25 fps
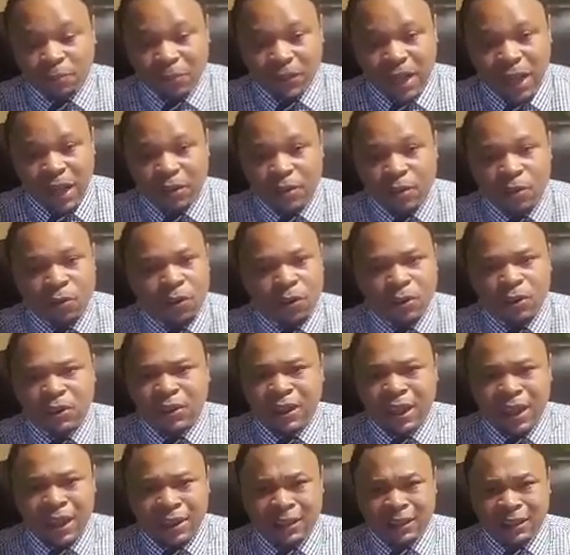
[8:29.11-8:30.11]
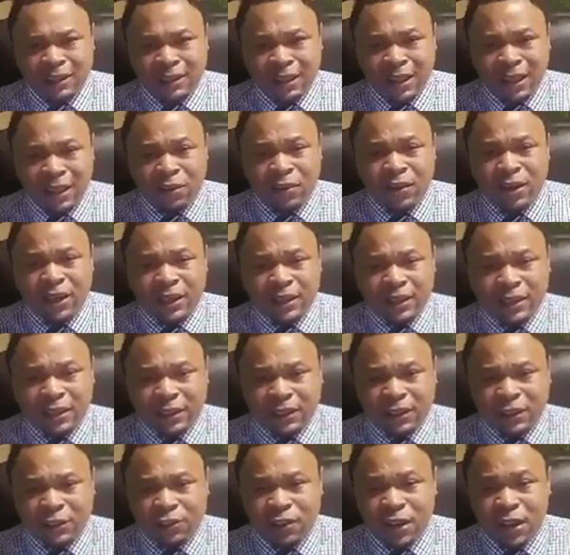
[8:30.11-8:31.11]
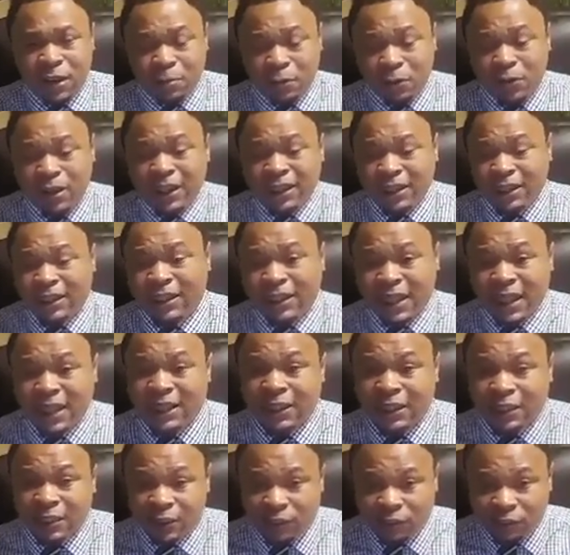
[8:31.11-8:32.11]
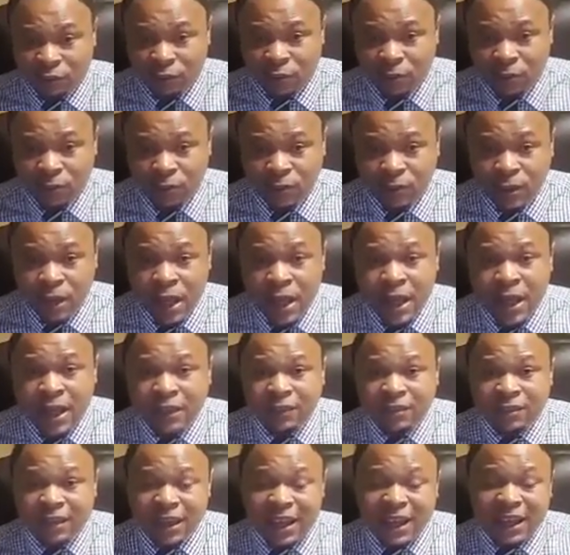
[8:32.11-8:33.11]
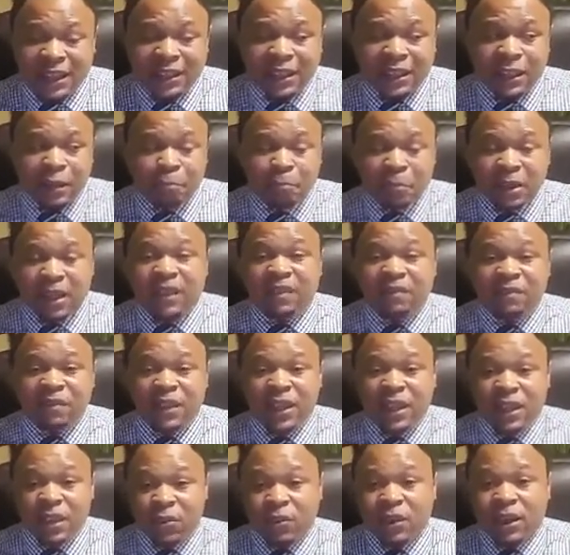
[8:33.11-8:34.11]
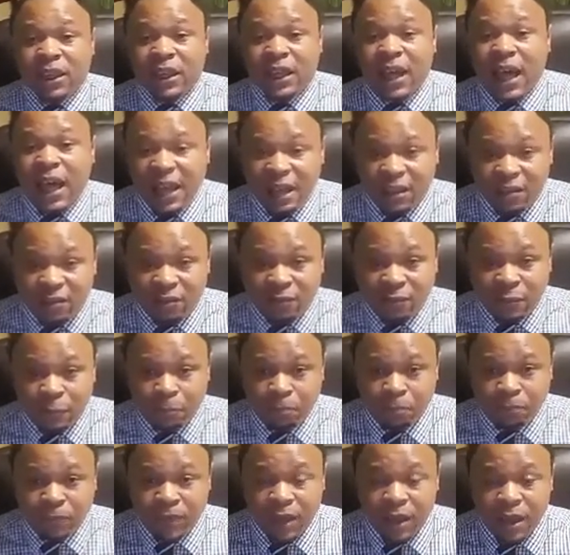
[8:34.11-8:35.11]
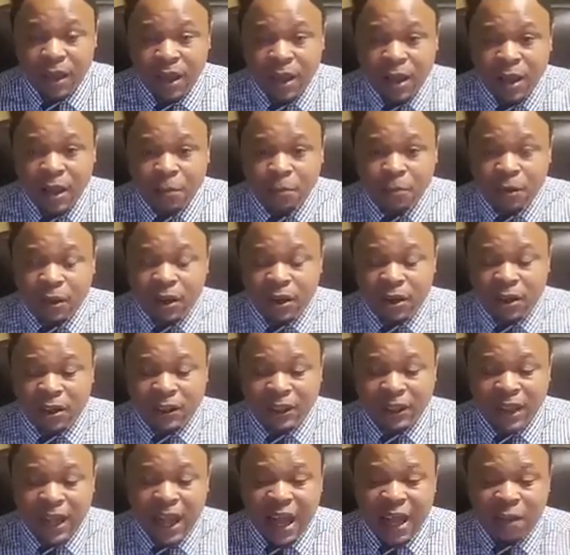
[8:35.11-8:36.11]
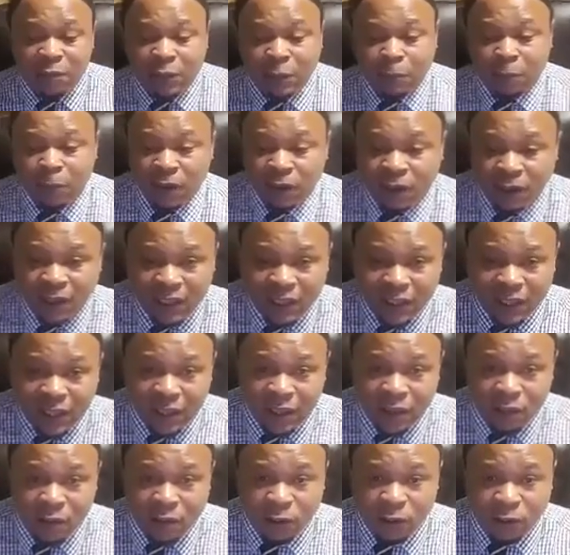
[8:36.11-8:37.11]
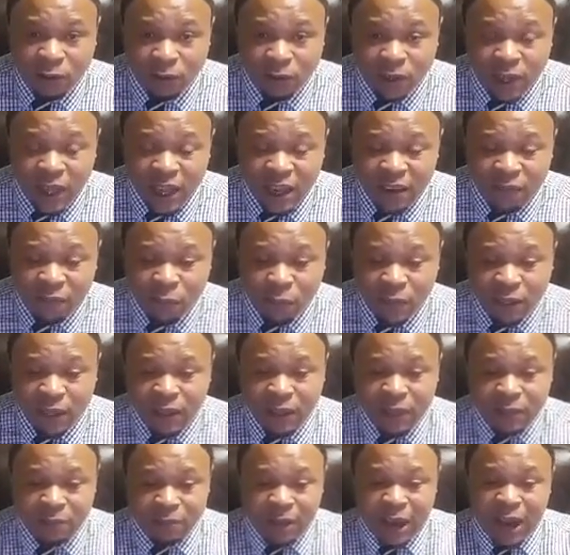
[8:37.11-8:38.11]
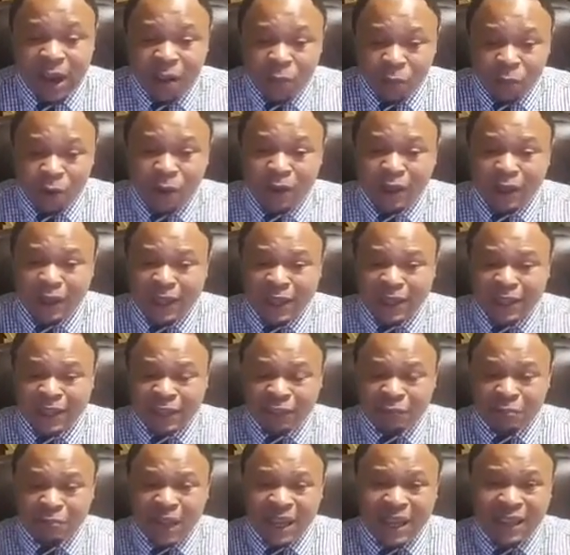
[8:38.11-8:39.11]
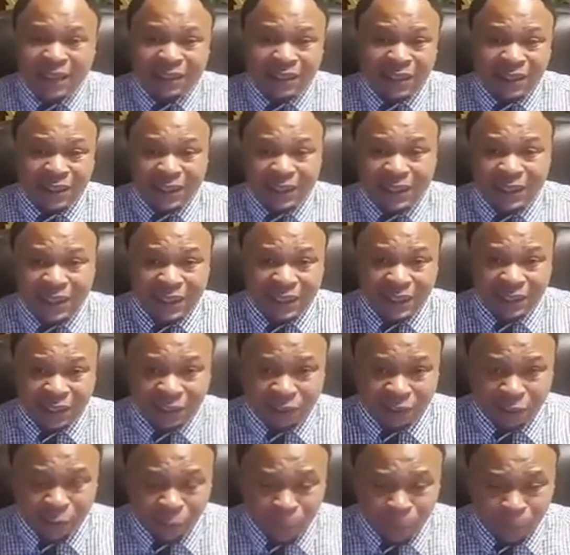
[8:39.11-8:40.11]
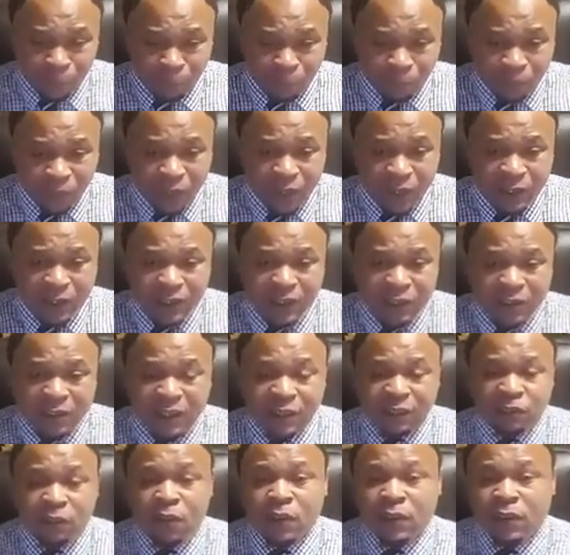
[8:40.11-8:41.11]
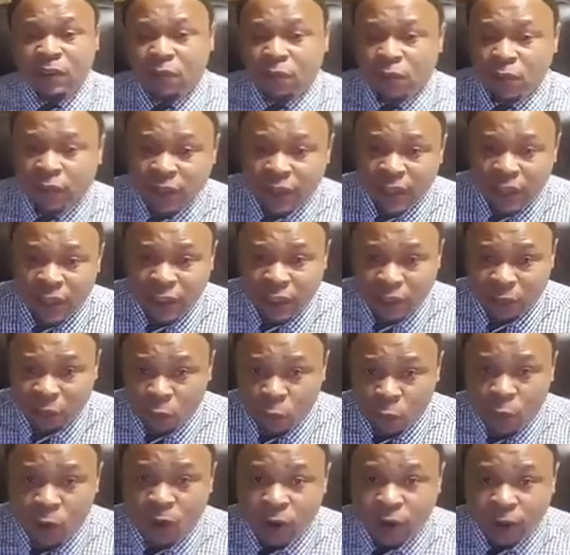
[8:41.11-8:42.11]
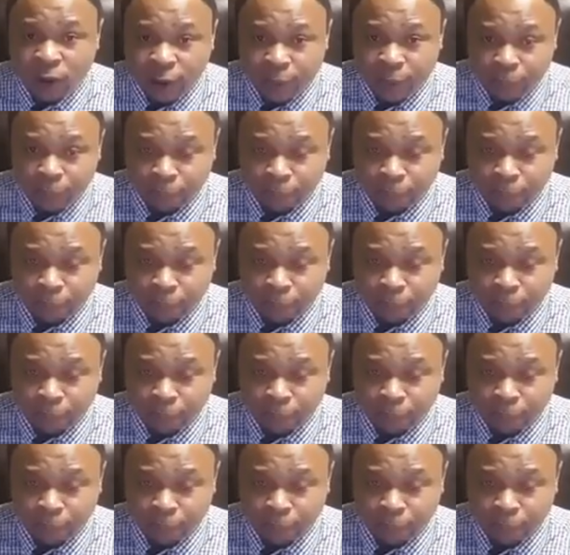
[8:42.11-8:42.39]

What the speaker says: I don't want you guys to think credit is a trap. Credit is actually a tool to actually benefit you in life. Because the average person that goes through life, our working age is from 18 to 62. So that's 44 years of work.